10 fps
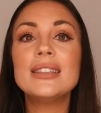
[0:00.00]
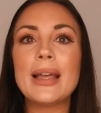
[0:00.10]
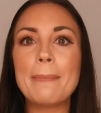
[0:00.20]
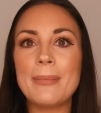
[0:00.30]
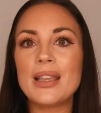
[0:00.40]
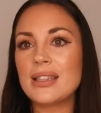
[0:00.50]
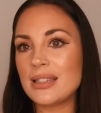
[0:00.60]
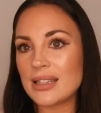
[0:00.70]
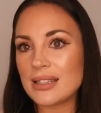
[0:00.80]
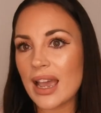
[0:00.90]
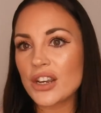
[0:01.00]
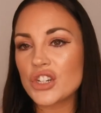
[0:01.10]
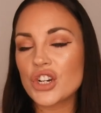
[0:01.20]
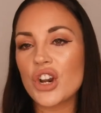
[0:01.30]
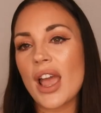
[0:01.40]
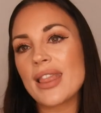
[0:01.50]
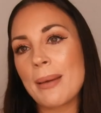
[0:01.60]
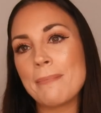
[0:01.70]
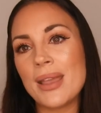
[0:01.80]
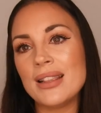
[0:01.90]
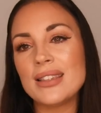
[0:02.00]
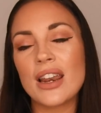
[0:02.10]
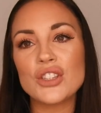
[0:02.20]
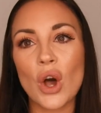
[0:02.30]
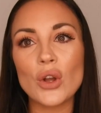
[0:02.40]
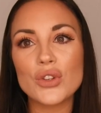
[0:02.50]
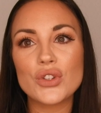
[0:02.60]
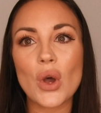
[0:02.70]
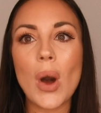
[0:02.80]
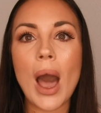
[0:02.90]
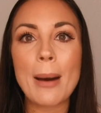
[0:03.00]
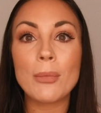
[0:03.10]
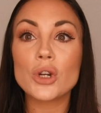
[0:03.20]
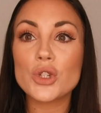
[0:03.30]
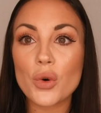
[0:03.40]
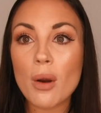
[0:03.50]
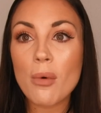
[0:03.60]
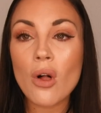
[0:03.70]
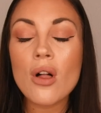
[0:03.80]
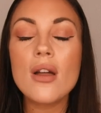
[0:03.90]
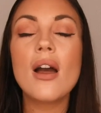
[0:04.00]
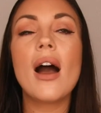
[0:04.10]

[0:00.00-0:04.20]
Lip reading: That mixes in texture, and that means that it's also more durable